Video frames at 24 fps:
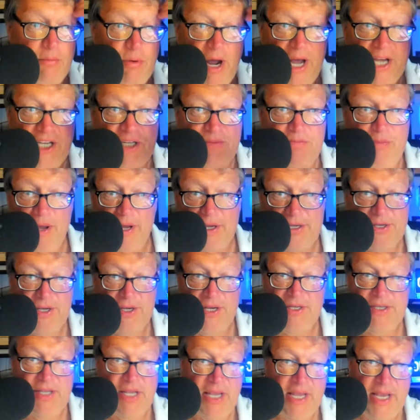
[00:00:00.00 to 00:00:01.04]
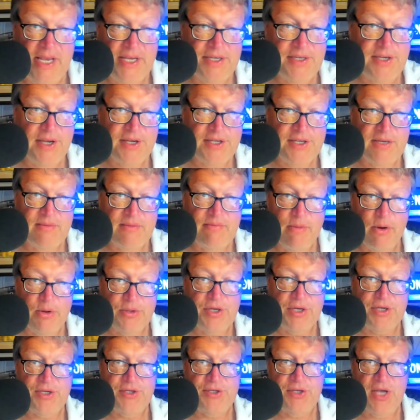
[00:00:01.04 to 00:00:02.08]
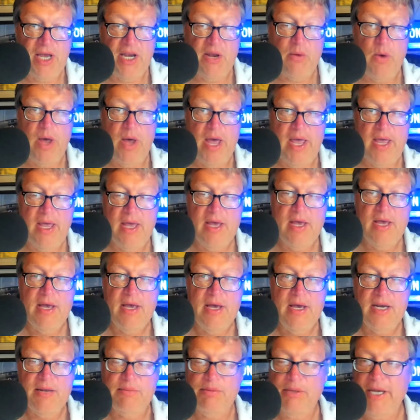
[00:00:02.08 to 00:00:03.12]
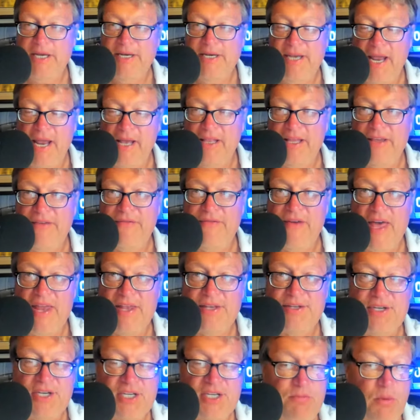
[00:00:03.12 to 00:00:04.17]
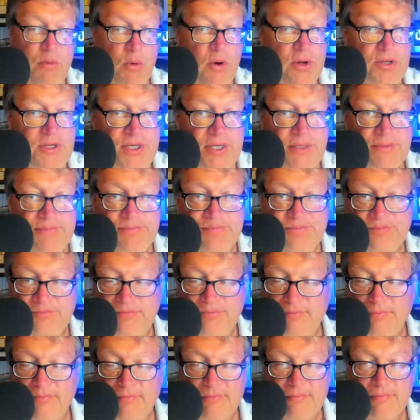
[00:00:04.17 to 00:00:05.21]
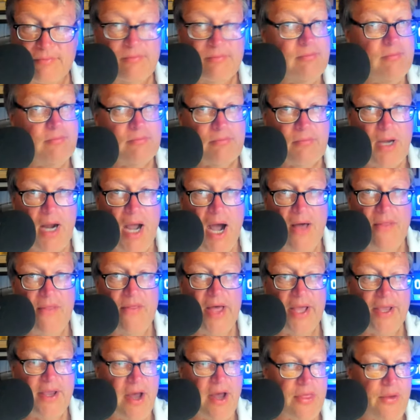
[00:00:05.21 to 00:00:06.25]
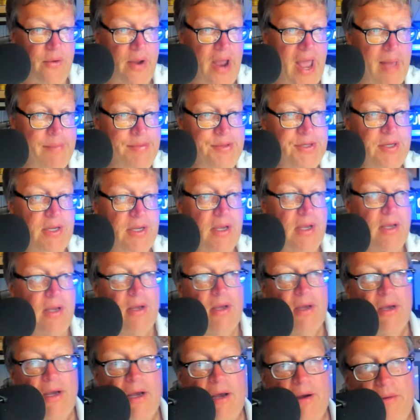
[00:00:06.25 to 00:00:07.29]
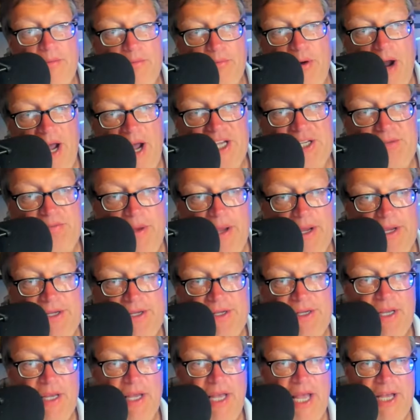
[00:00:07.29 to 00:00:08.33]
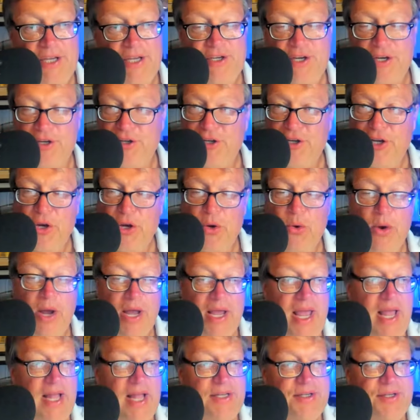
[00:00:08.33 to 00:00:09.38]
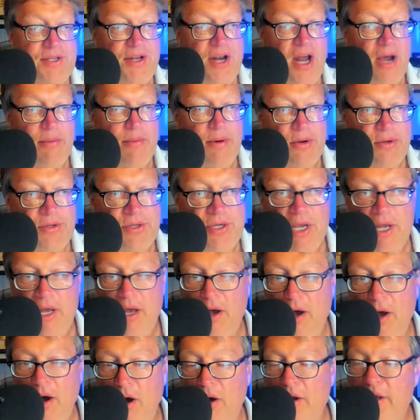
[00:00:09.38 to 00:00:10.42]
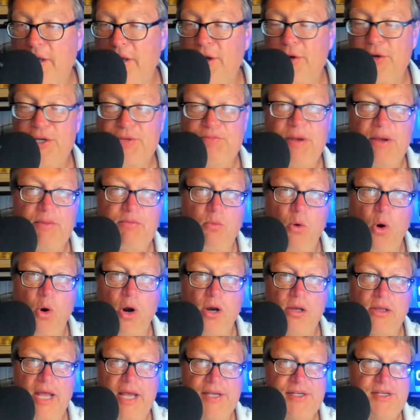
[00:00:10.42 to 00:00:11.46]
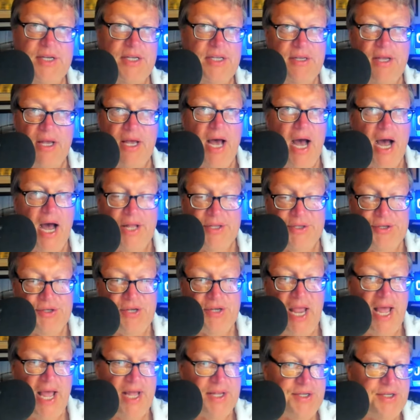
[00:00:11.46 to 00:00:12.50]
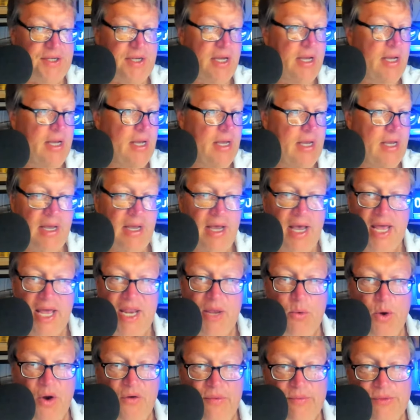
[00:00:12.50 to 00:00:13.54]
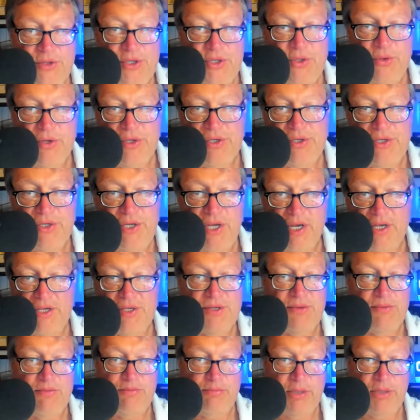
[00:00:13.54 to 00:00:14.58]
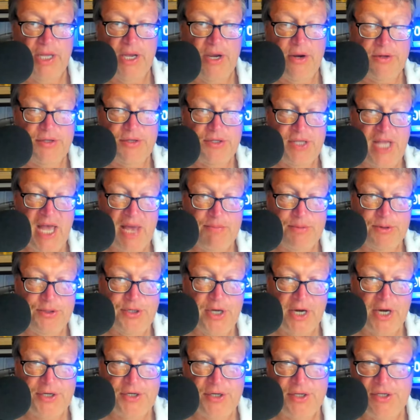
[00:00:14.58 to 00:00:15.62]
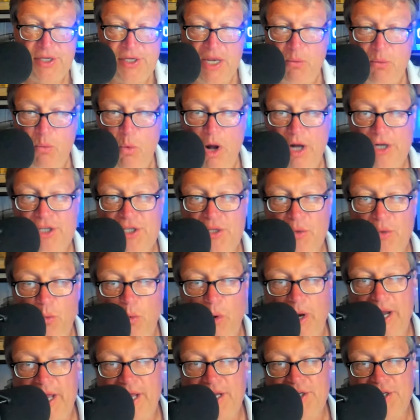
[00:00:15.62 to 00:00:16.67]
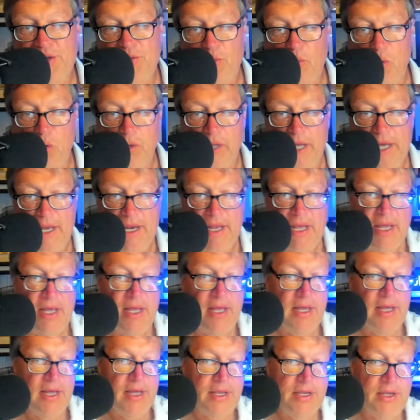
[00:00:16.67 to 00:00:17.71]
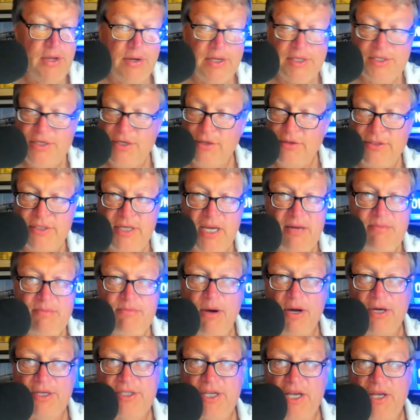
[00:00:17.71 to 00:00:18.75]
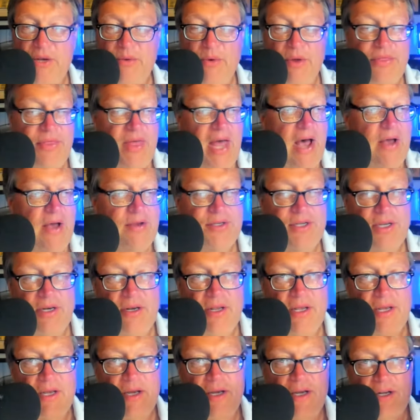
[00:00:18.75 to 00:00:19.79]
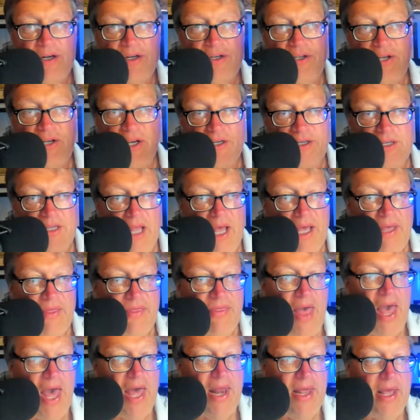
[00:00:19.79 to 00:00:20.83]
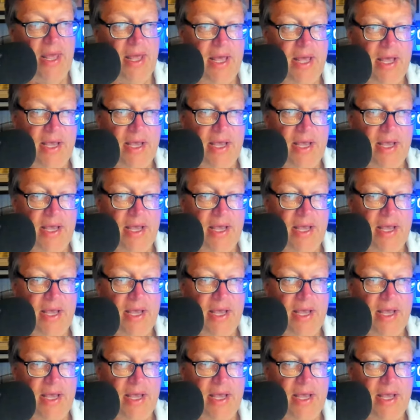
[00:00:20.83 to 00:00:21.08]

PrizePicks is the easiest and most exciting way to play daily fantasy sports. Unlike other apps, PrizePicks, it's just you against the numbers. All you do is pick more or less on, on stats, anywhere from two to six player stat projections, and watch the winnings roll in. You could turn 10 bucks into a thousand just like that.